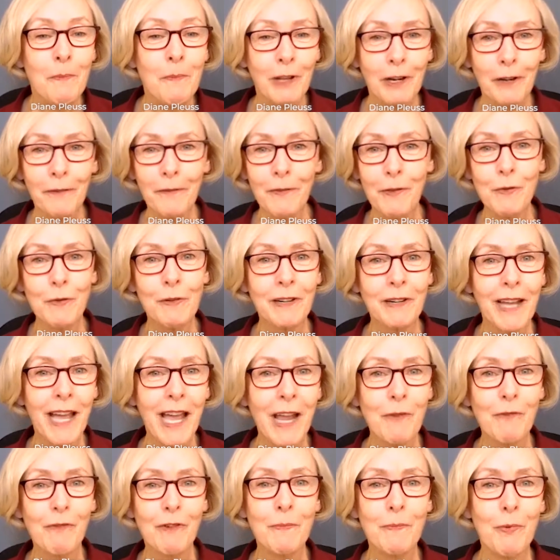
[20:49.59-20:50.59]
But if you and
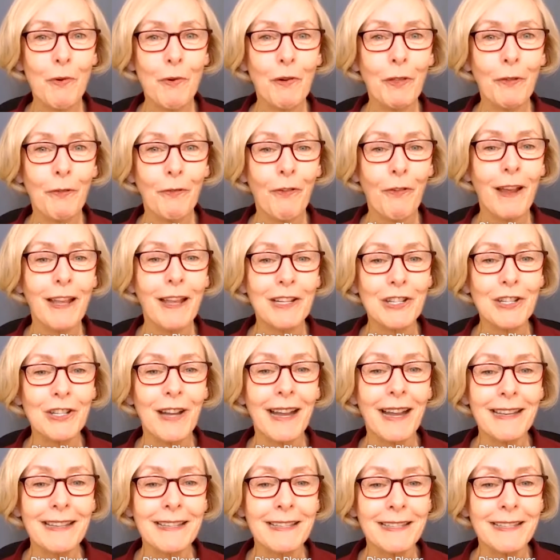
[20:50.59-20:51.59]
I were both
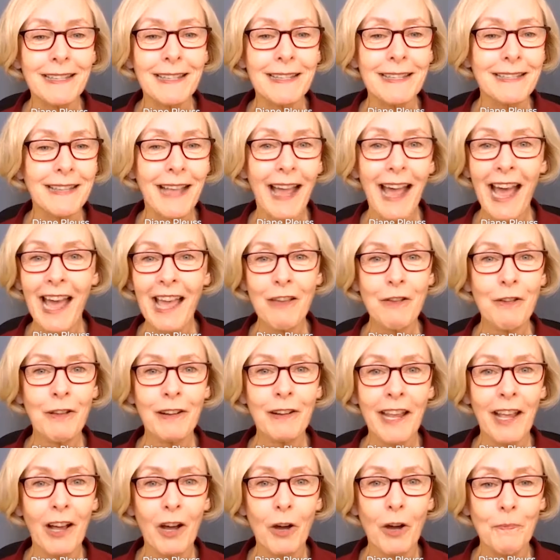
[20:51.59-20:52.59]
franchisees, I
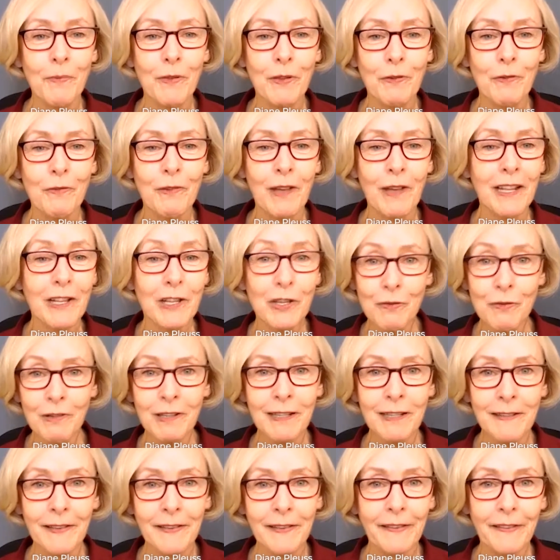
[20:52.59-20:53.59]
could help you and you
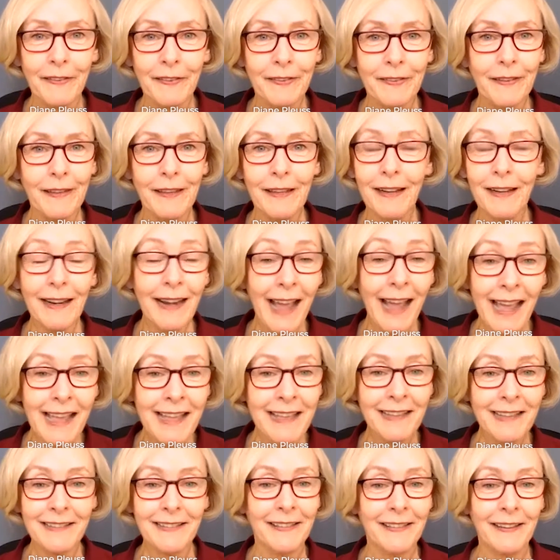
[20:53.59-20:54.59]
can succeed and
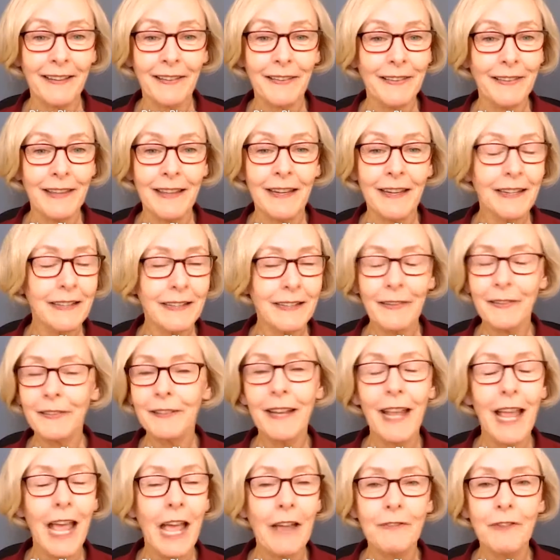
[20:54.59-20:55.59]
I can succeed. It
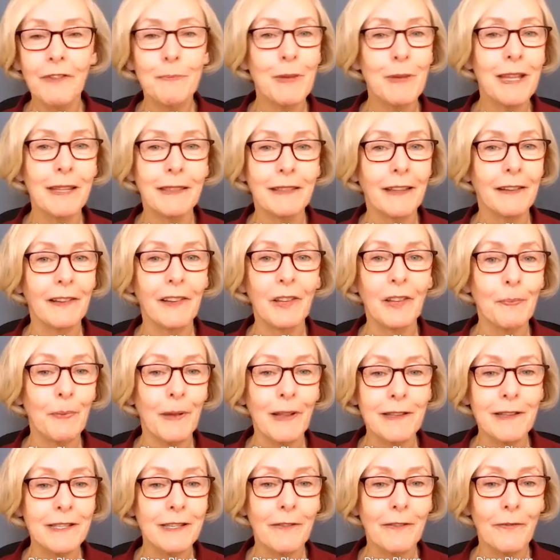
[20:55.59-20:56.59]
doesn't have to be at the
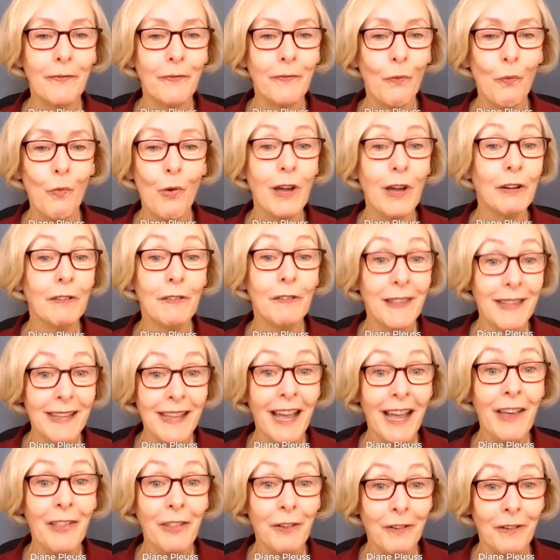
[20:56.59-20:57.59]
expense of one or
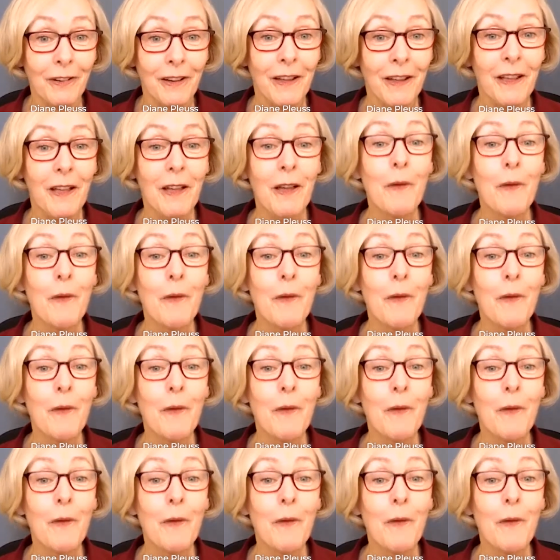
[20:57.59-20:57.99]
the other.